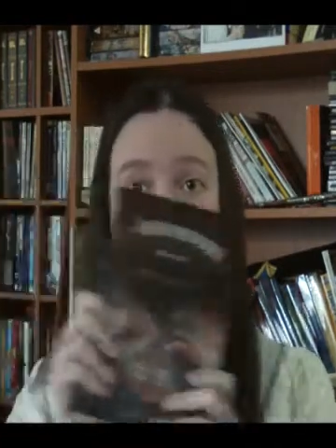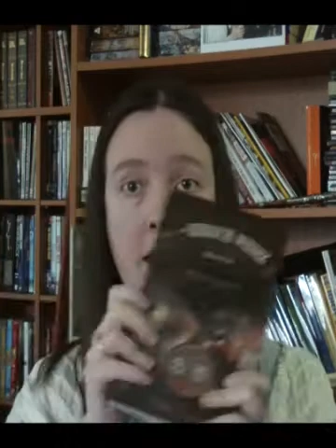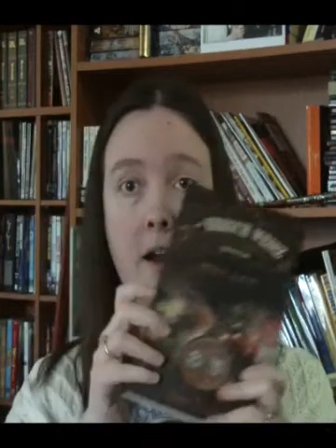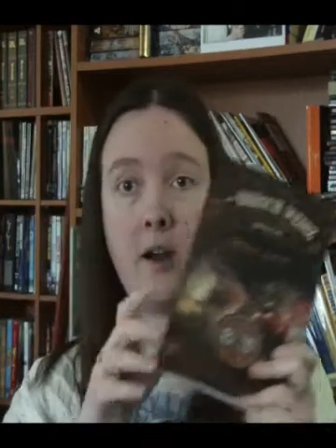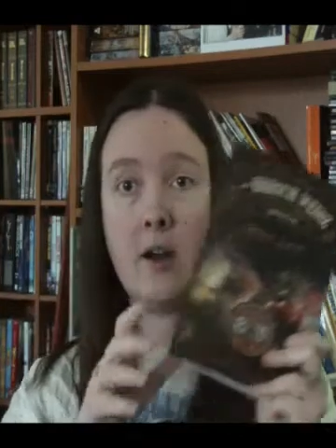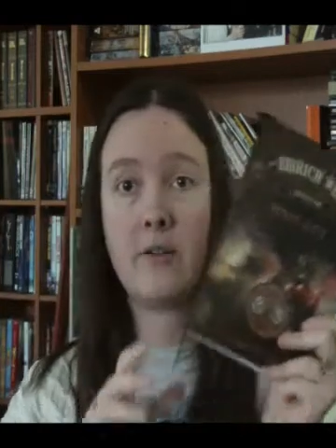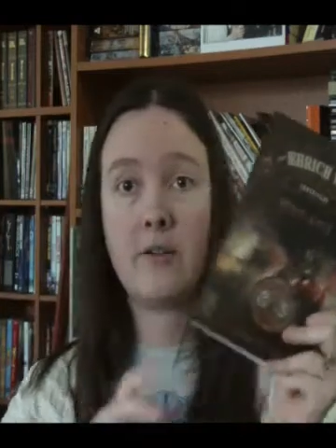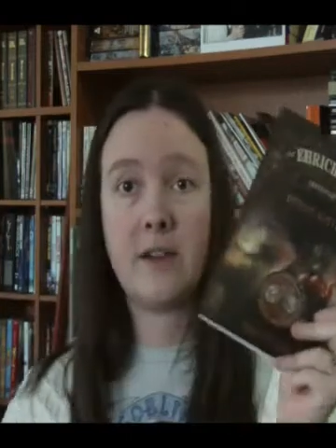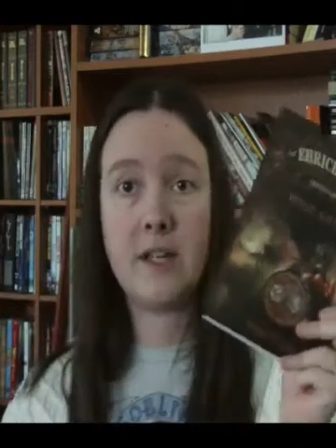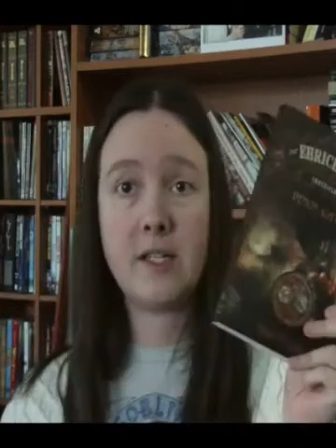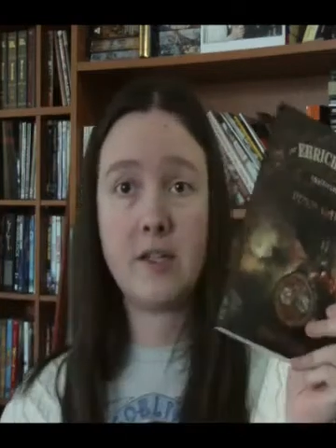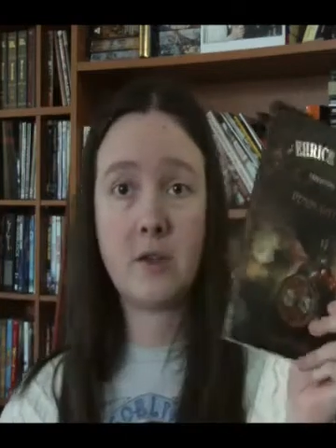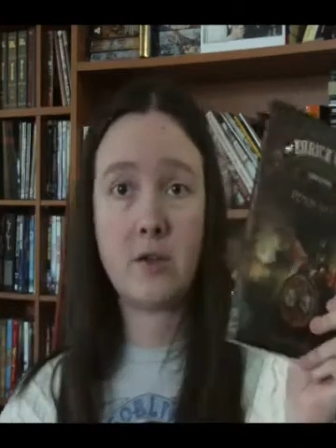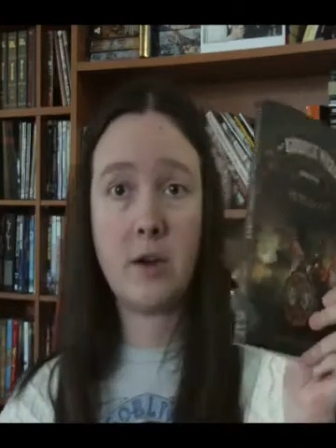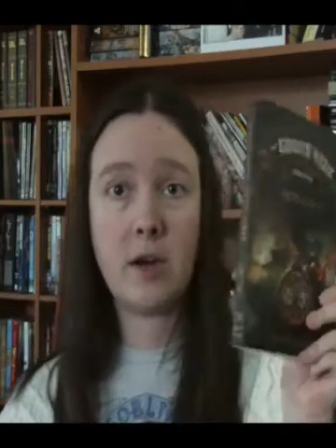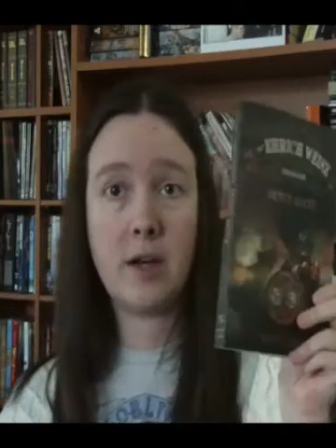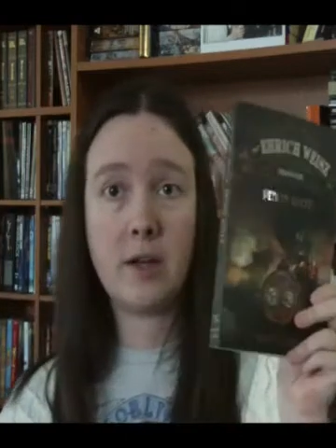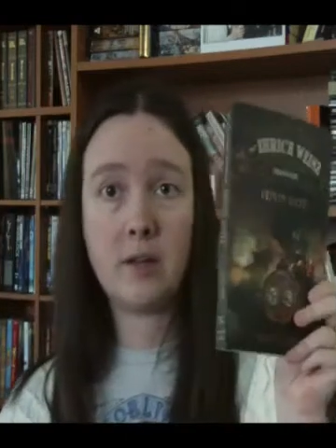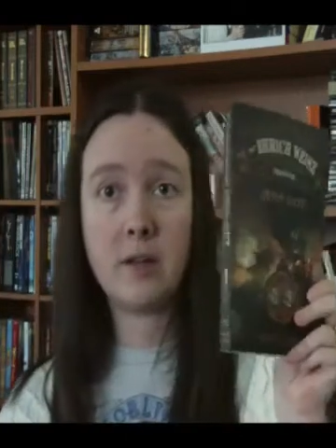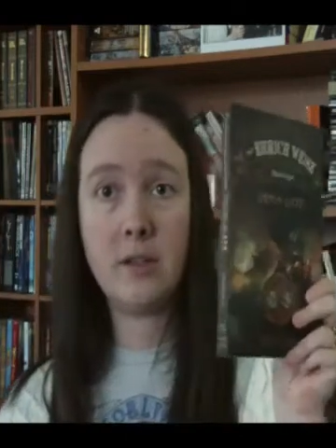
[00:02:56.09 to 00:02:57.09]
Eric Weiss
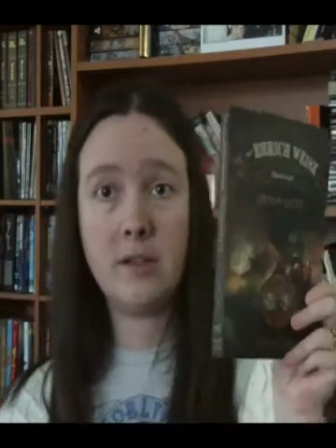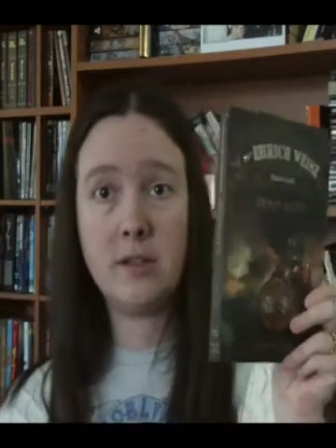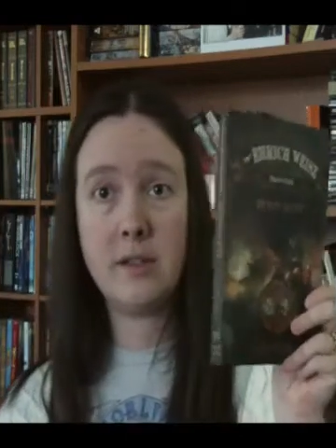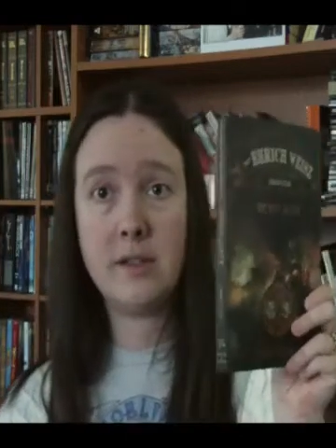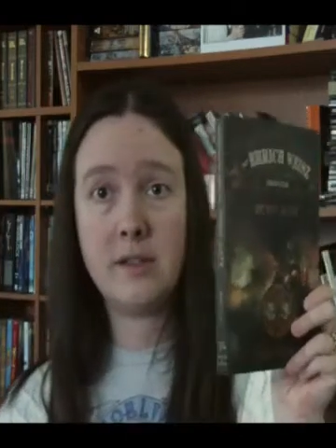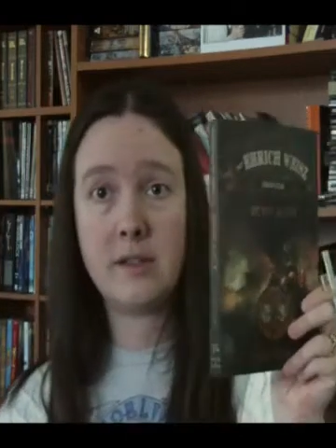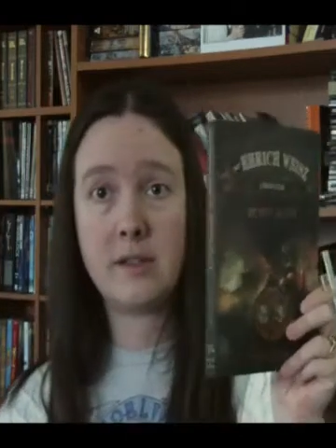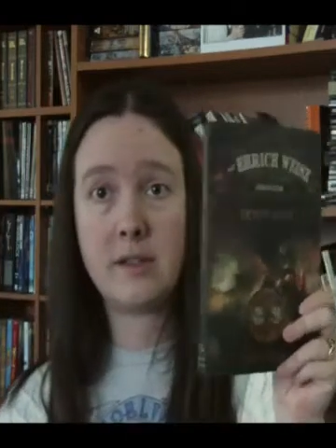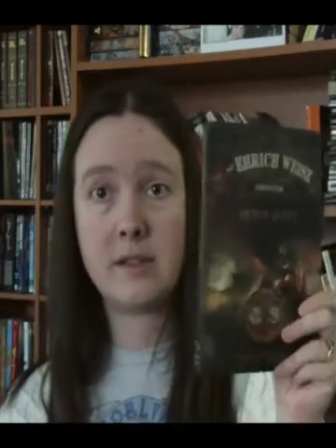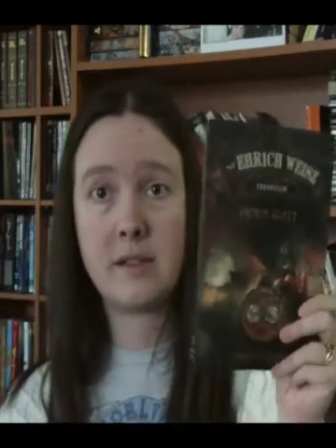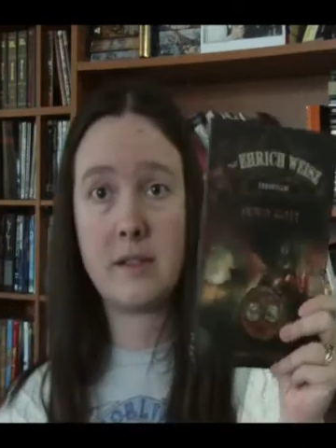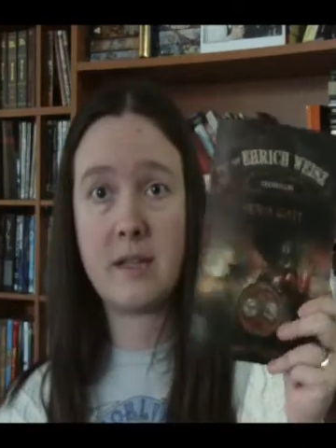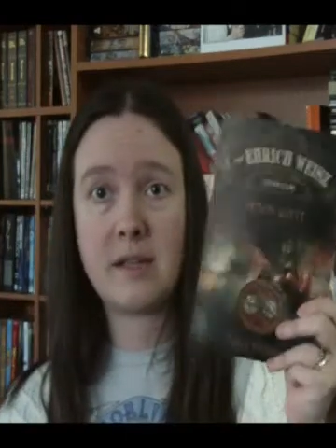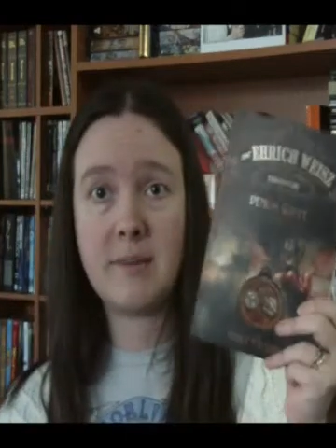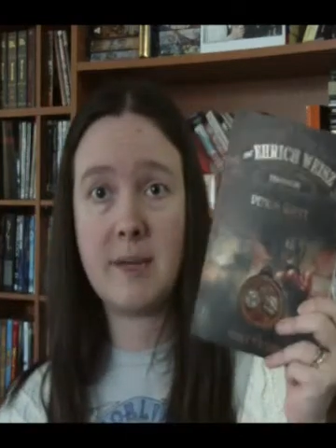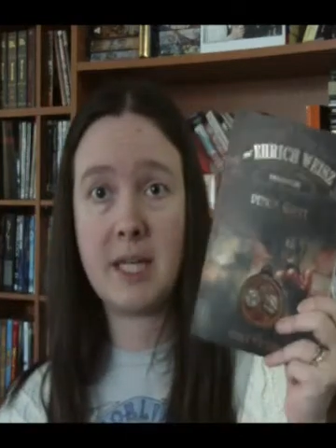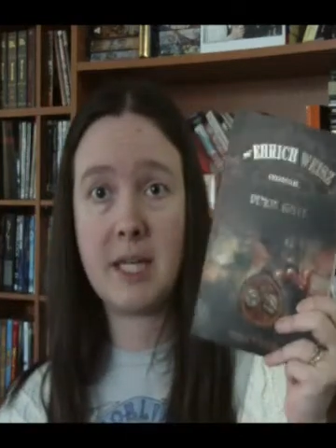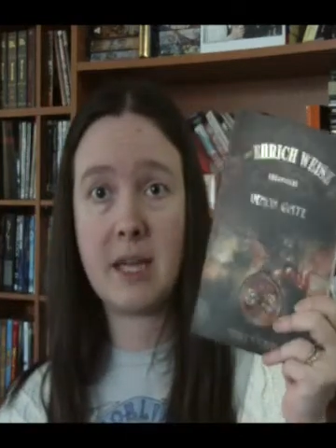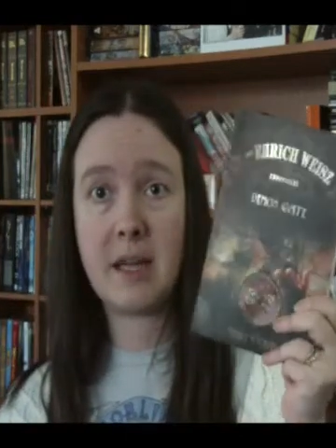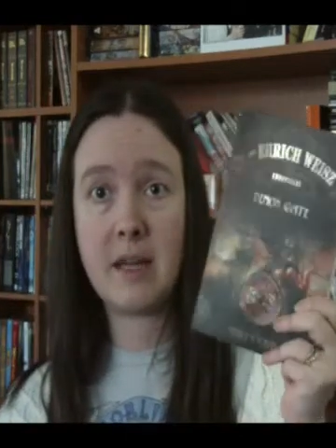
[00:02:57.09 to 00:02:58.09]
Chronicles,
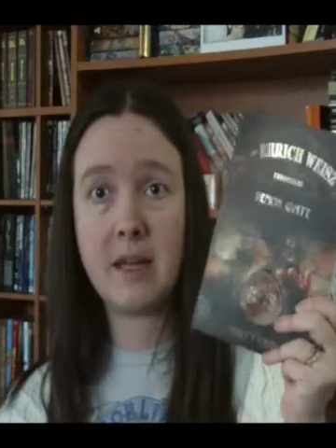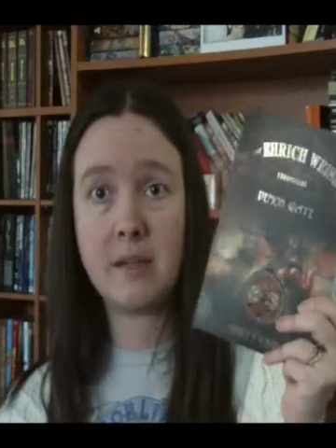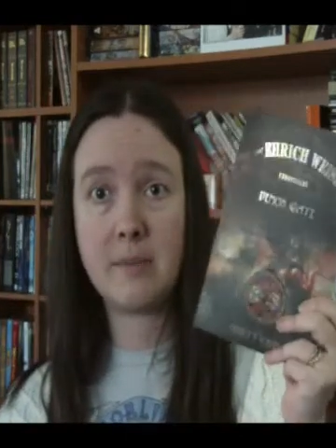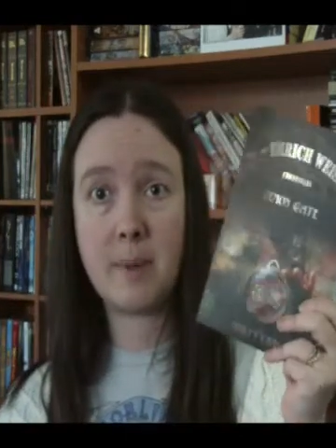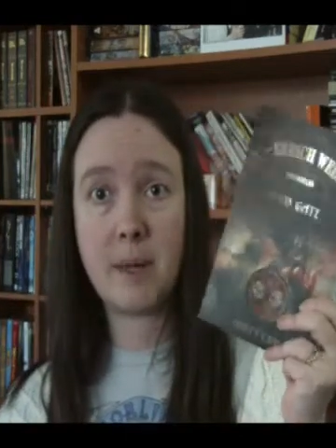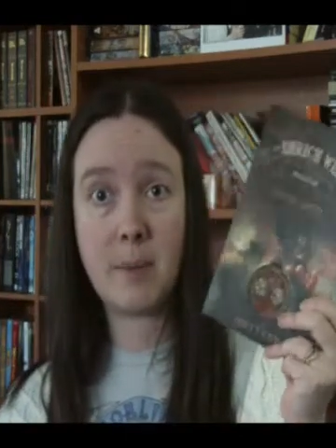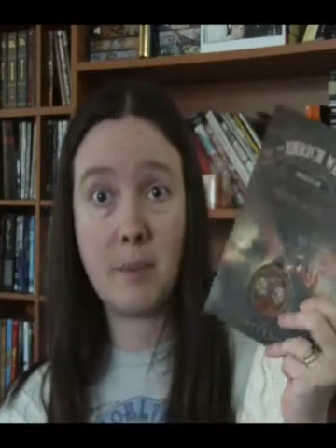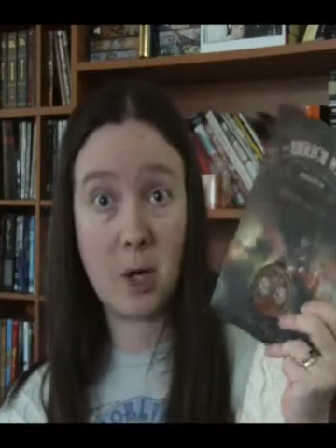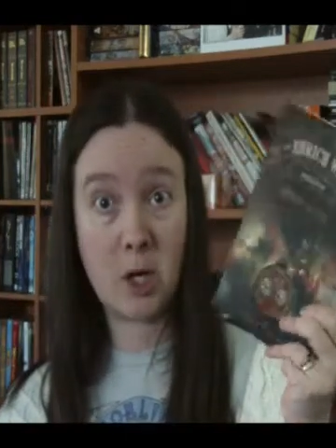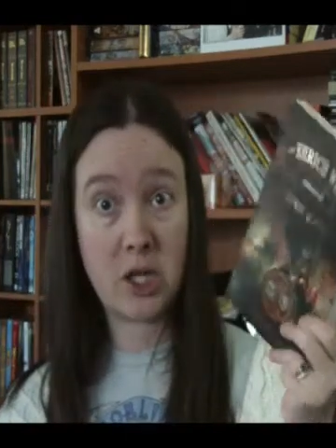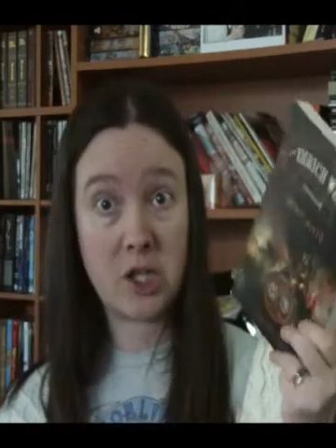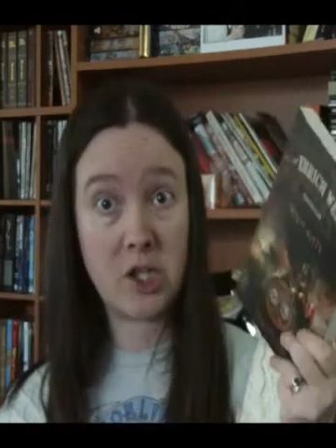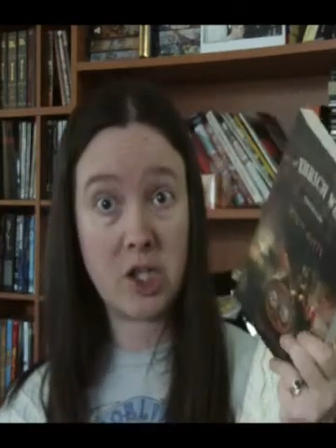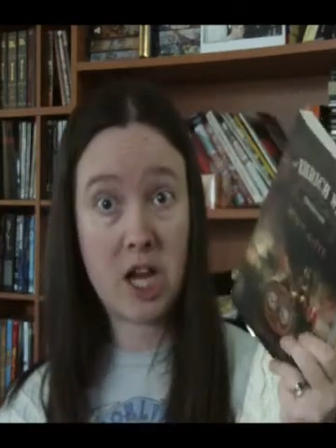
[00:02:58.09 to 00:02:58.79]
Demon Gate by Marty